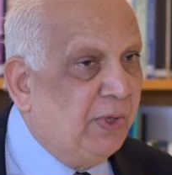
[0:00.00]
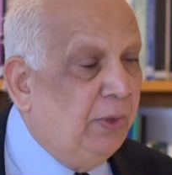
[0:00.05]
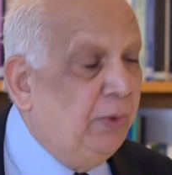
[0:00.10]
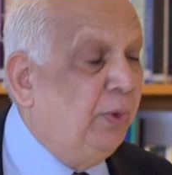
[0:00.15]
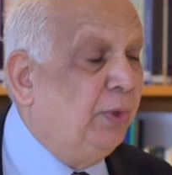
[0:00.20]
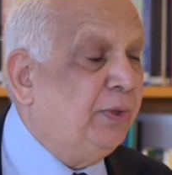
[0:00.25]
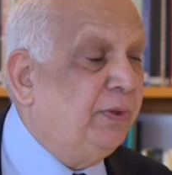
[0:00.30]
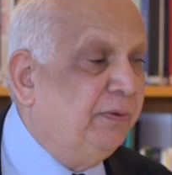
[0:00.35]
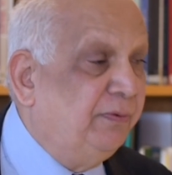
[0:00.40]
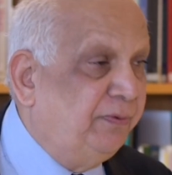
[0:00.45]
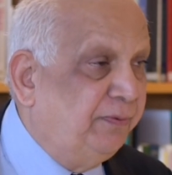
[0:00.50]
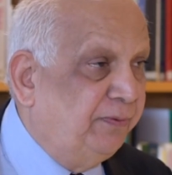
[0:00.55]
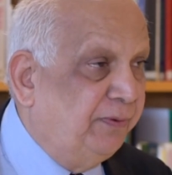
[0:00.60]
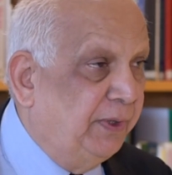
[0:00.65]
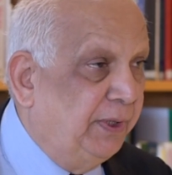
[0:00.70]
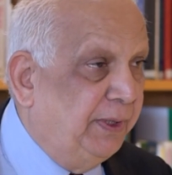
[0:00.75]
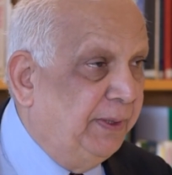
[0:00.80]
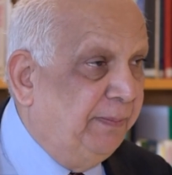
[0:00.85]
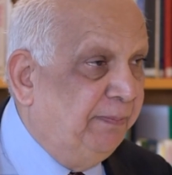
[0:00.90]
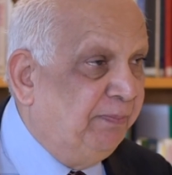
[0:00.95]
lot
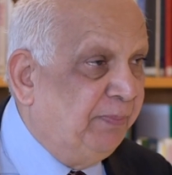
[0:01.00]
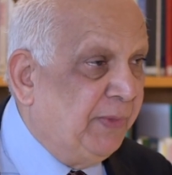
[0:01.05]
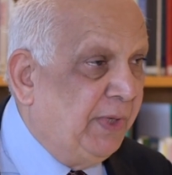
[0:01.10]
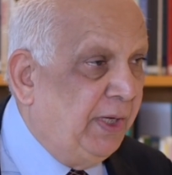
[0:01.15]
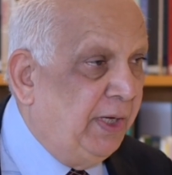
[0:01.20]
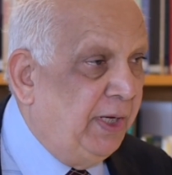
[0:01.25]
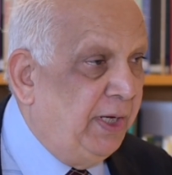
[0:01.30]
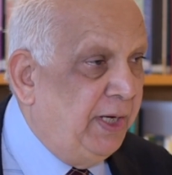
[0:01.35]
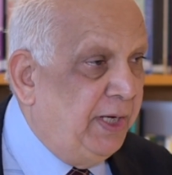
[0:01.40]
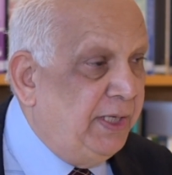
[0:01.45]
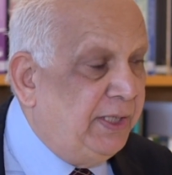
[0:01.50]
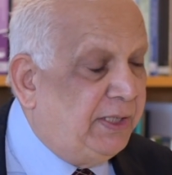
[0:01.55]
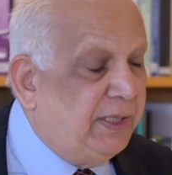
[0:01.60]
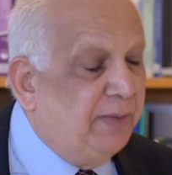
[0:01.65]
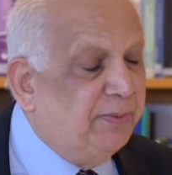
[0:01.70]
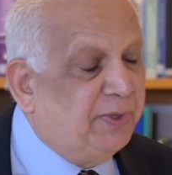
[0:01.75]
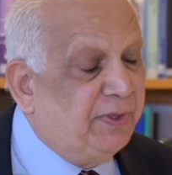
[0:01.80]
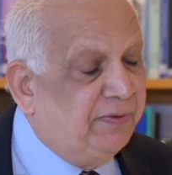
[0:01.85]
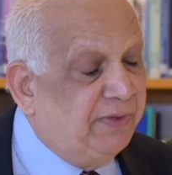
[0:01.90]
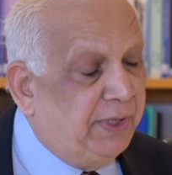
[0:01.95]
of in
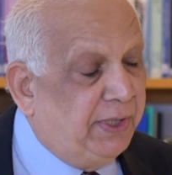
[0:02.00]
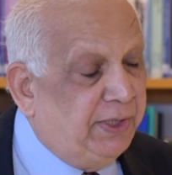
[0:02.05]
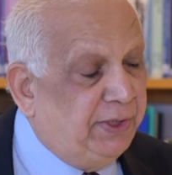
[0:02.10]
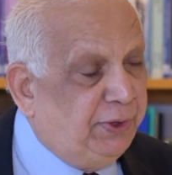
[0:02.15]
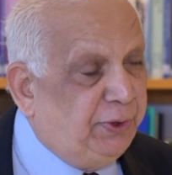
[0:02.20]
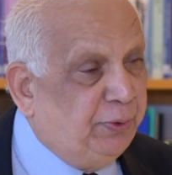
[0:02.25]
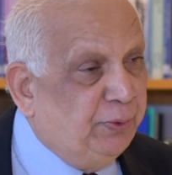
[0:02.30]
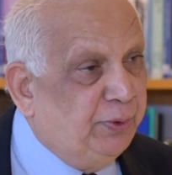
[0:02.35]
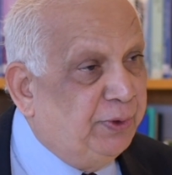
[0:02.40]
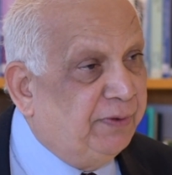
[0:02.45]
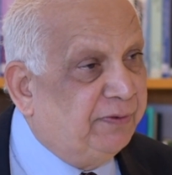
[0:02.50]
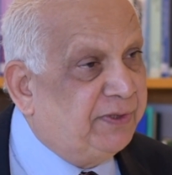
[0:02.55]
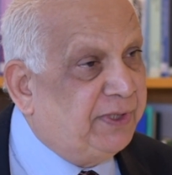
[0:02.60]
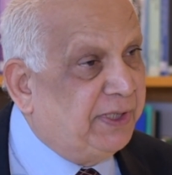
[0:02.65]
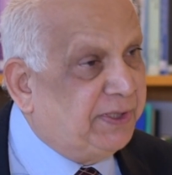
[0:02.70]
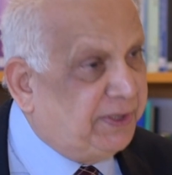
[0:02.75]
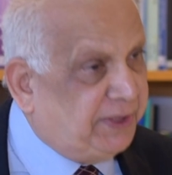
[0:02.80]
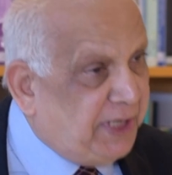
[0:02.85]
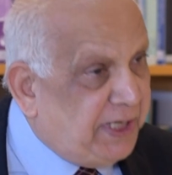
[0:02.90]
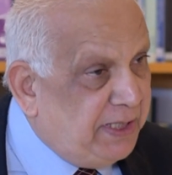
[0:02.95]
terms of there are issues of
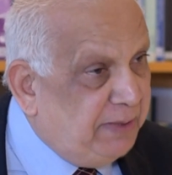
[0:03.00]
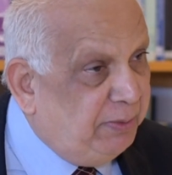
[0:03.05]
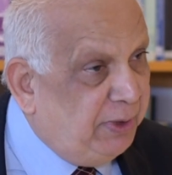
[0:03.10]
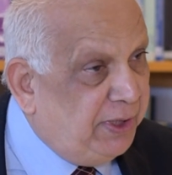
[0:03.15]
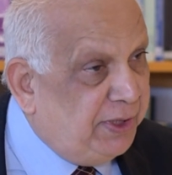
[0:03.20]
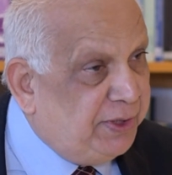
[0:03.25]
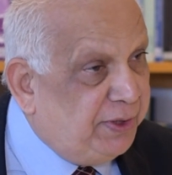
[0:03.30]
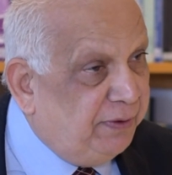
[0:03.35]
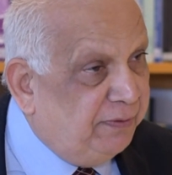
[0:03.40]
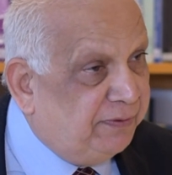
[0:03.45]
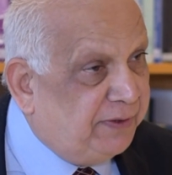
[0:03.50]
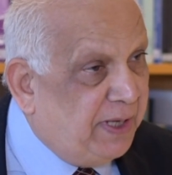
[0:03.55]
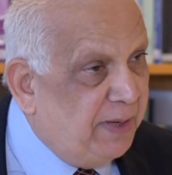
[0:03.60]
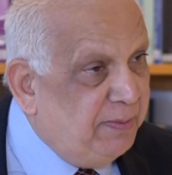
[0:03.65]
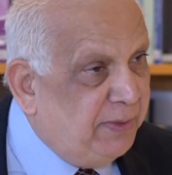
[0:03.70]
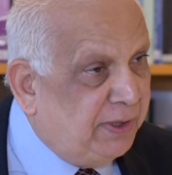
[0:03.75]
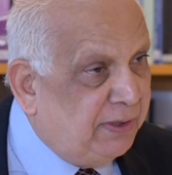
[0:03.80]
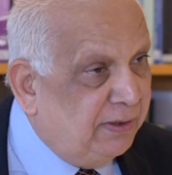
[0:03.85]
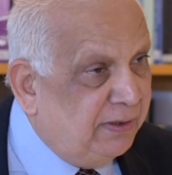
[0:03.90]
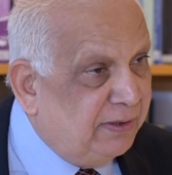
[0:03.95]
sustainability of
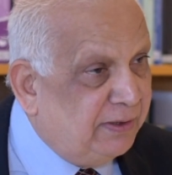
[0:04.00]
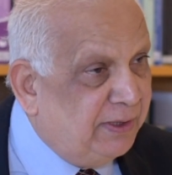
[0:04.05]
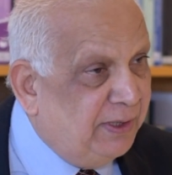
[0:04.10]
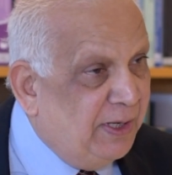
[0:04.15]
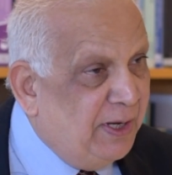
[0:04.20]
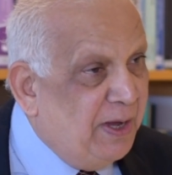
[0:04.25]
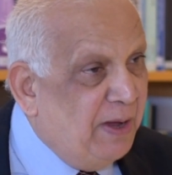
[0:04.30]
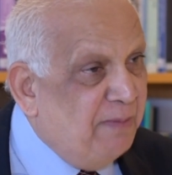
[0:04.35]
chemicals.